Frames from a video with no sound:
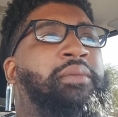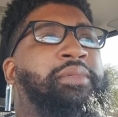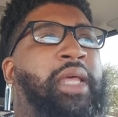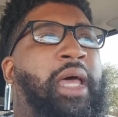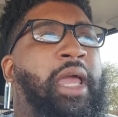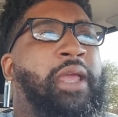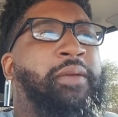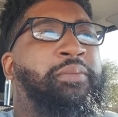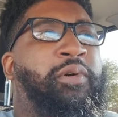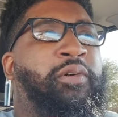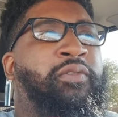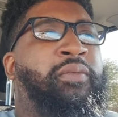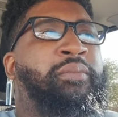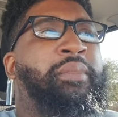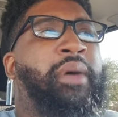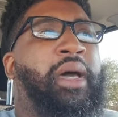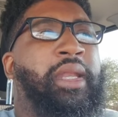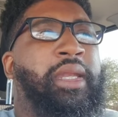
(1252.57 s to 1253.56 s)
type of
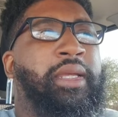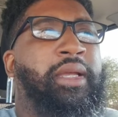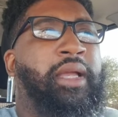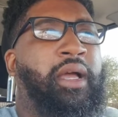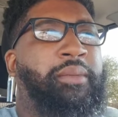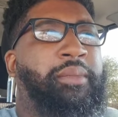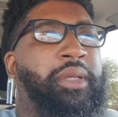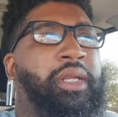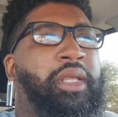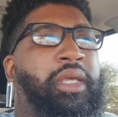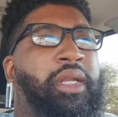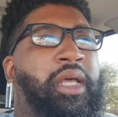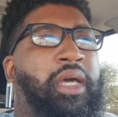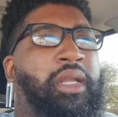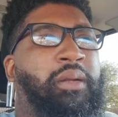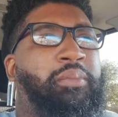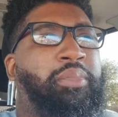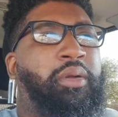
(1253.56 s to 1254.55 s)
money coming in?
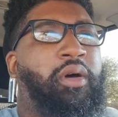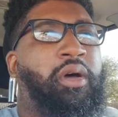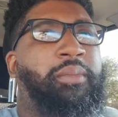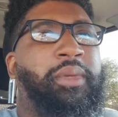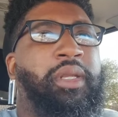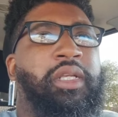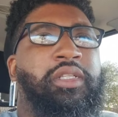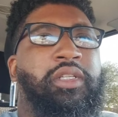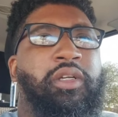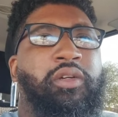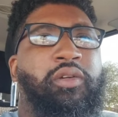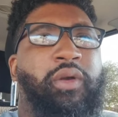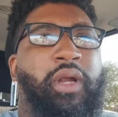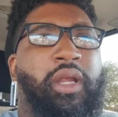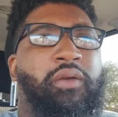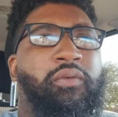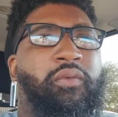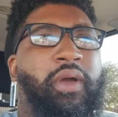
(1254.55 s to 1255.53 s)
Unemployment is a
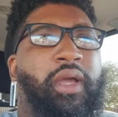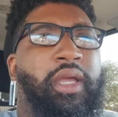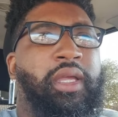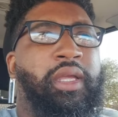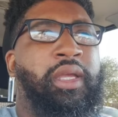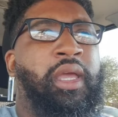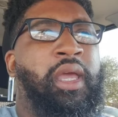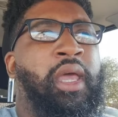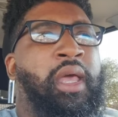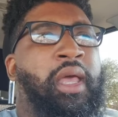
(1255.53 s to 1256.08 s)
great way,